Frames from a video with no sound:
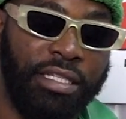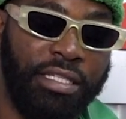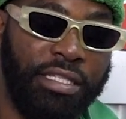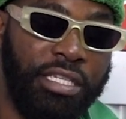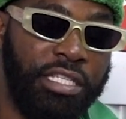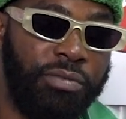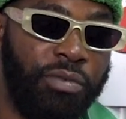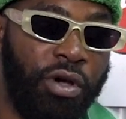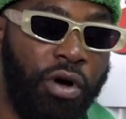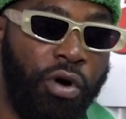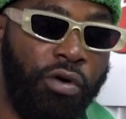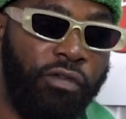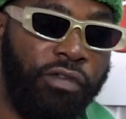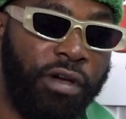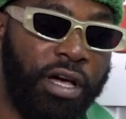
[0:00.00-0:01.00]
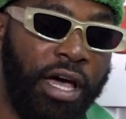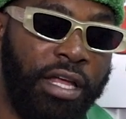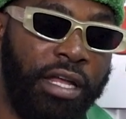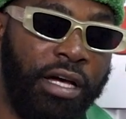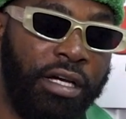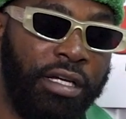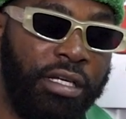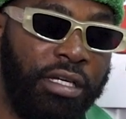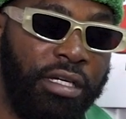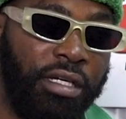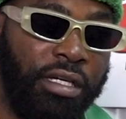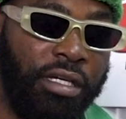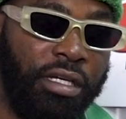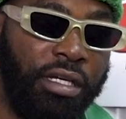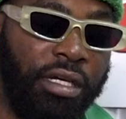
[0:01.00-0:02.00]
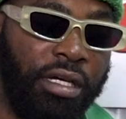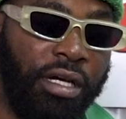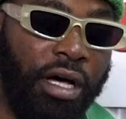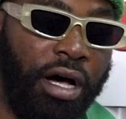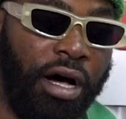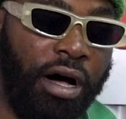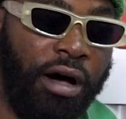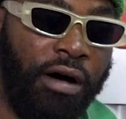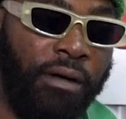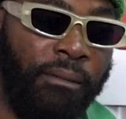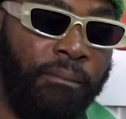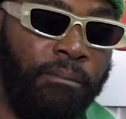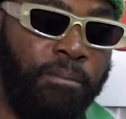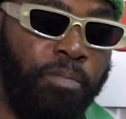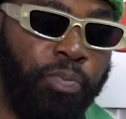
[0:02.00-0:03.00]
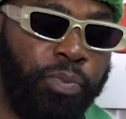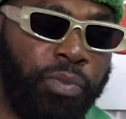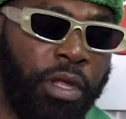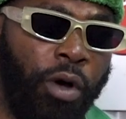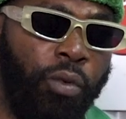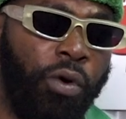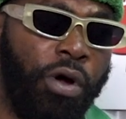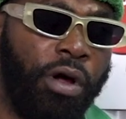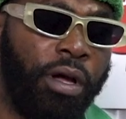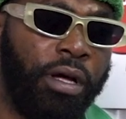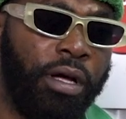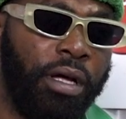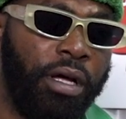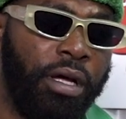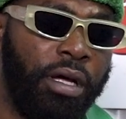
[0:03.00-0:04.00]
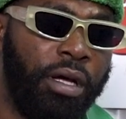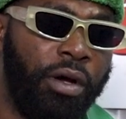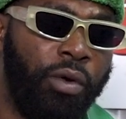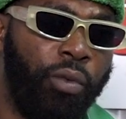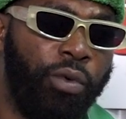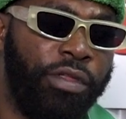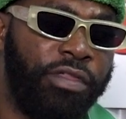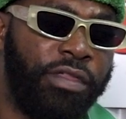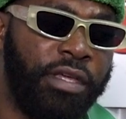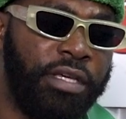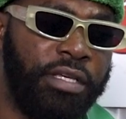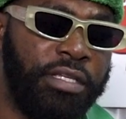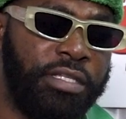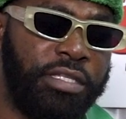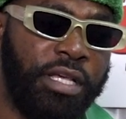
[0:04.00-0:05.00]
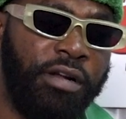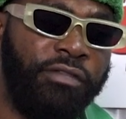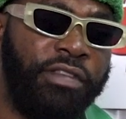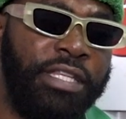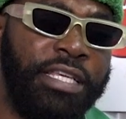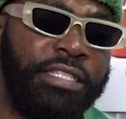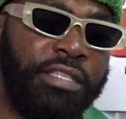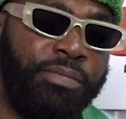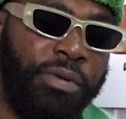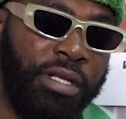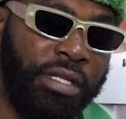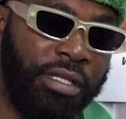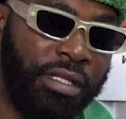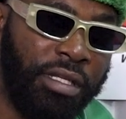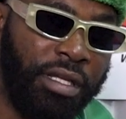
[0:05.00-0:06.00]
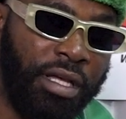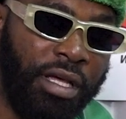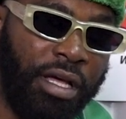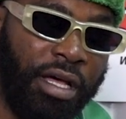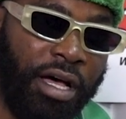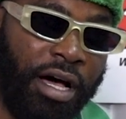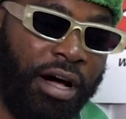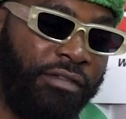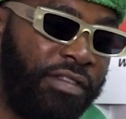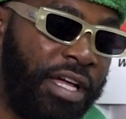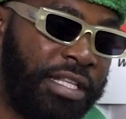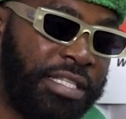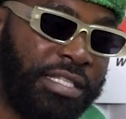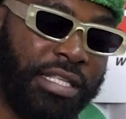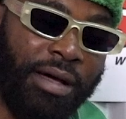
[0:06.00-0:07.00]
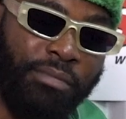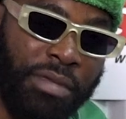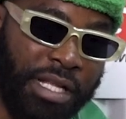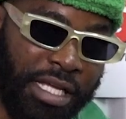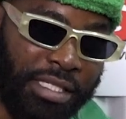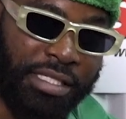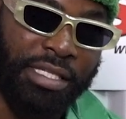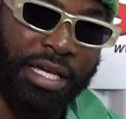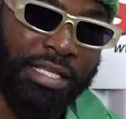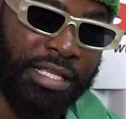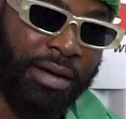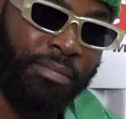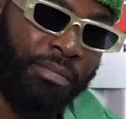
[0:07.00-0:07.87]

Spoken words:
Teach me how to kind of work with self-discipline, have that stability as a